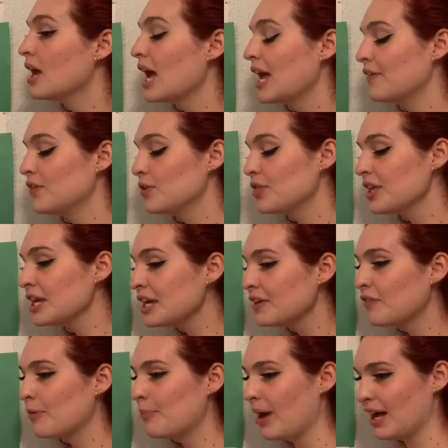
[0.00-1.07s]
If you think
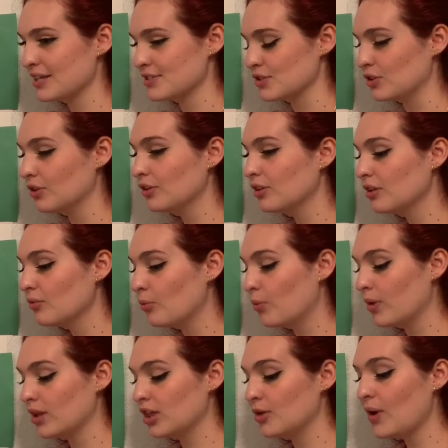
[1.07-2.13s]
of a puzzle,
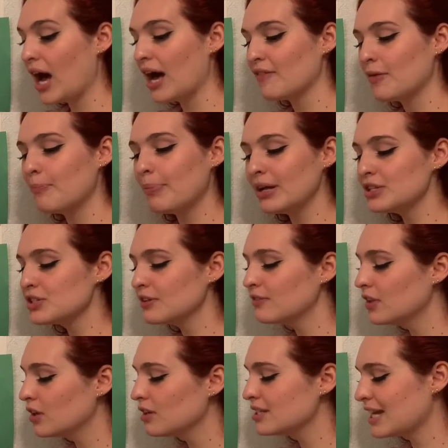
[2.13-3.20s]
you have a bunch of
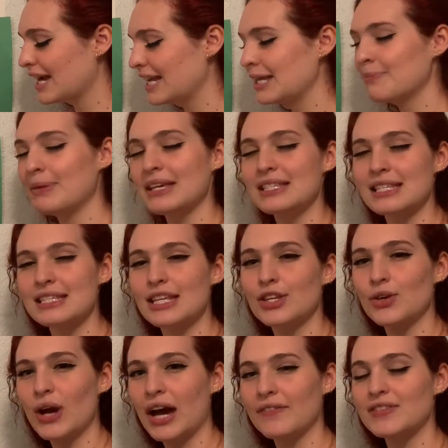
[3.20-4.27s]
little tiny pieces that
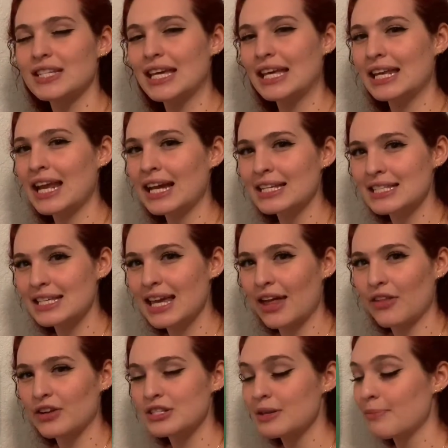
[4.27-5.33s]
you have to connect
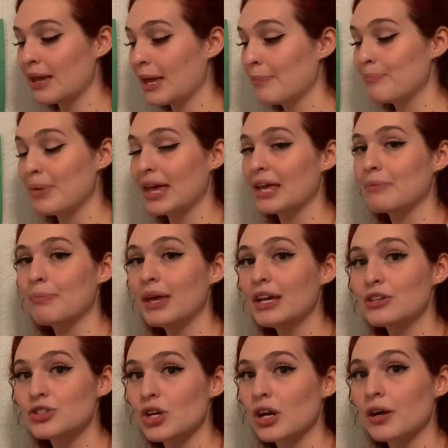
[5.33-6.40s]
together to make a big
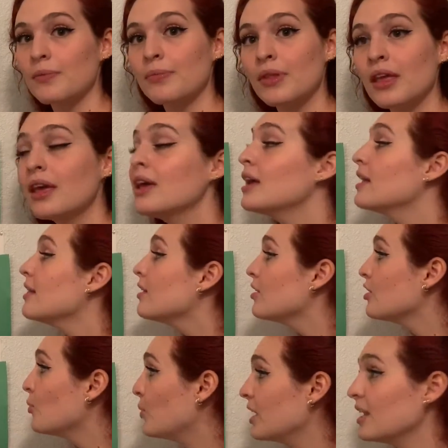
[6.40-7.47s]
picture.
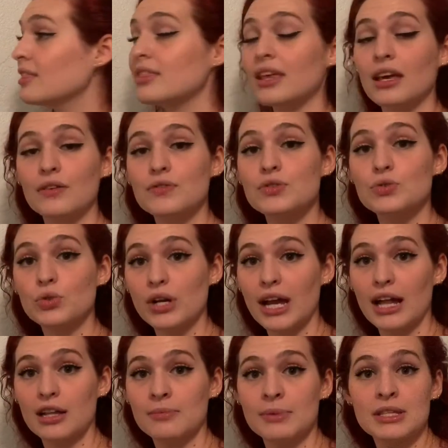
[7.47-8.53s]
We can think of story
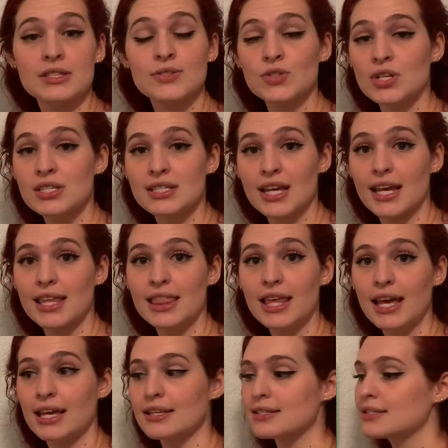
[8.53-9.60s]
elements just like
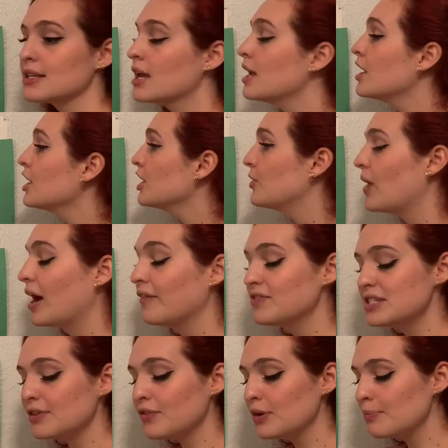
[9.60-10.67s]
this. You have
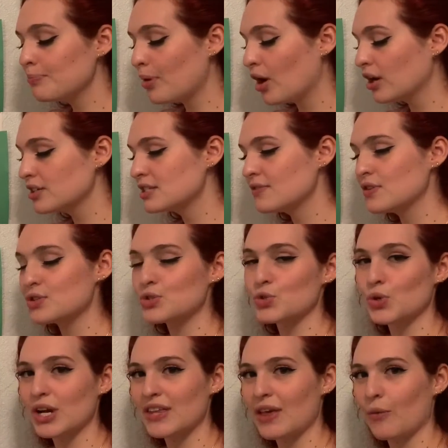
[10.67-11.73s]
different parts of the
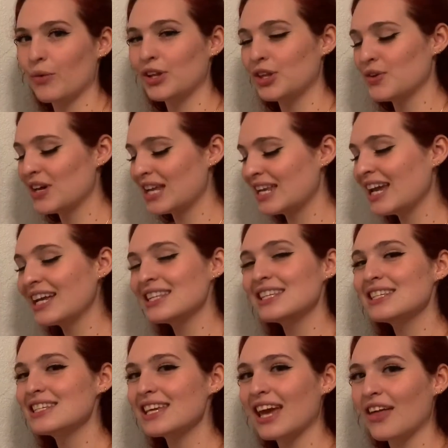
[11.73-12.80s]
story that when you connect
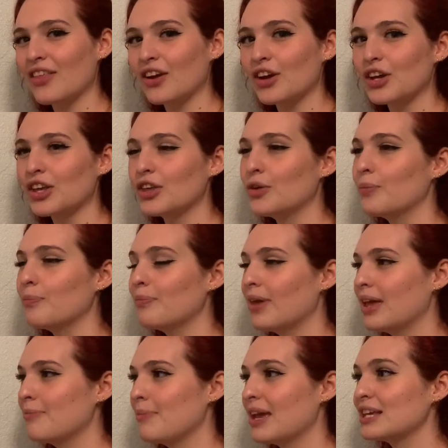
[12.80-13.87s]
it together,
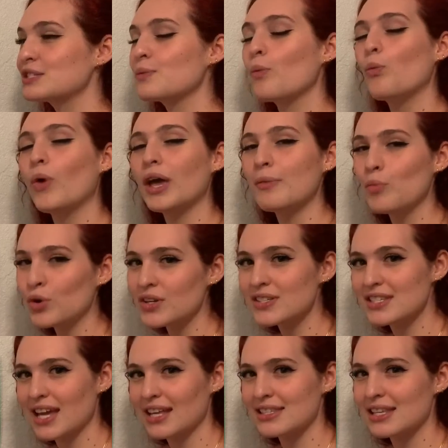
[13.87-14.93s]
it makes way more
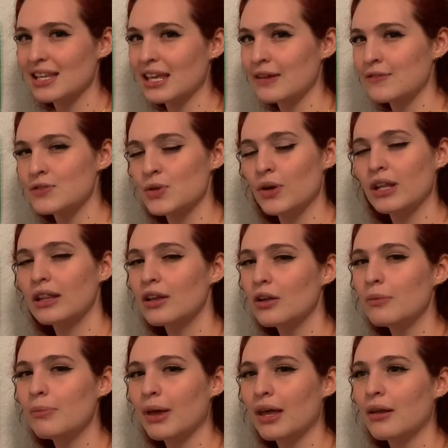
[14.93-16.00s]
sense and gives you a little
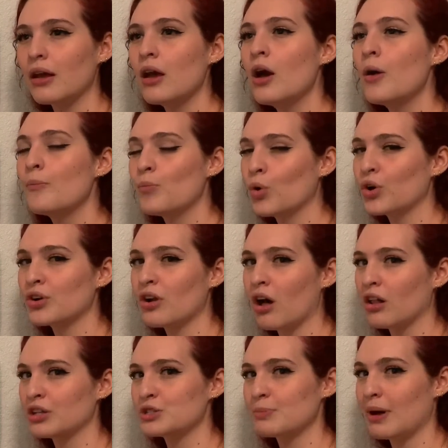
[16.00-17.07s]
bit more
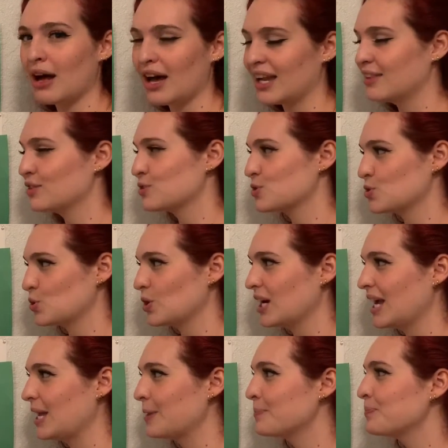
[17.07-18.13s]
knowledge behind the story.
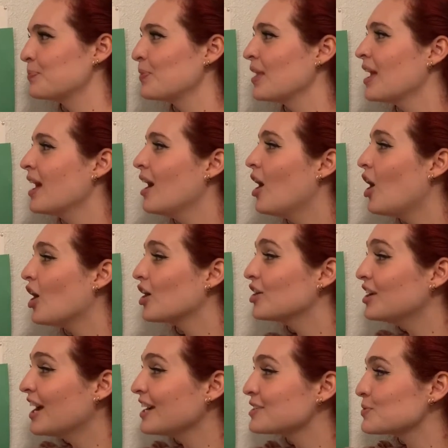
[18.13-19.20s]
Our
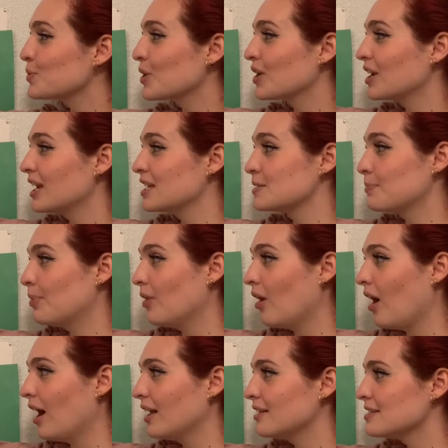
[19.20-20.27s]
next word is
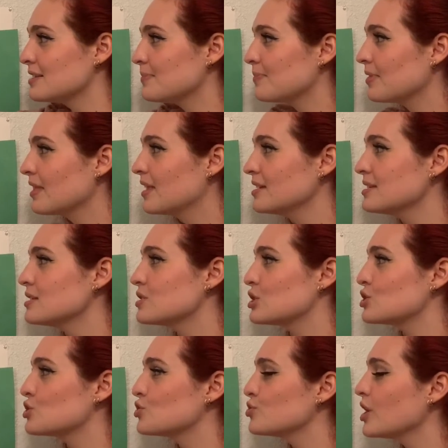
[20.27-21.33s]
plot. This is the
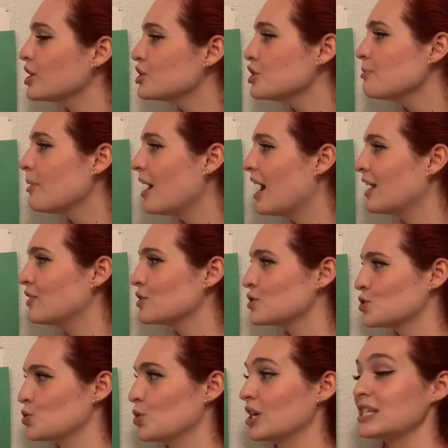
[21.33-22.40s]
structure behind the
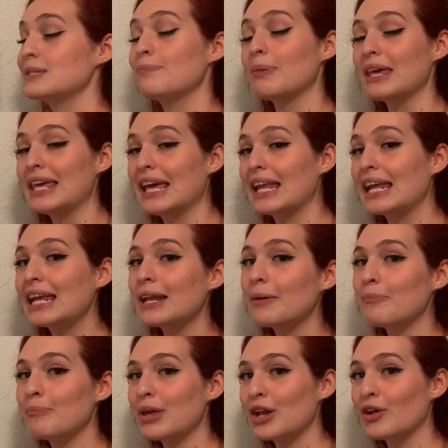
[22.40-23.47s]
story's beginning,
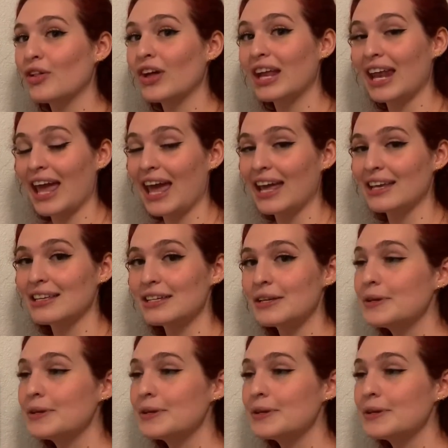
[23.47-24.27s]
middle, and end.